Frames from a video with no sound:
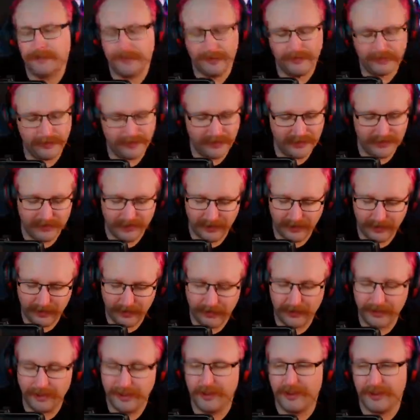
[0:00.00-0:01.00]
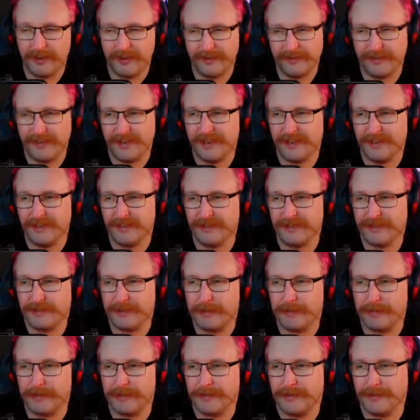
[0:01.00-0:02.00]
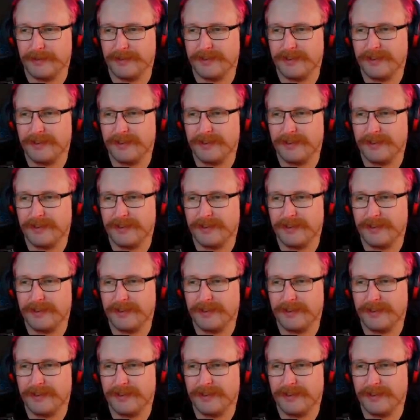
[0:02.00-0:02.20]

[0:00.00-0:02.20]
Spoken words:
with a whole lot of dangerous weaponry.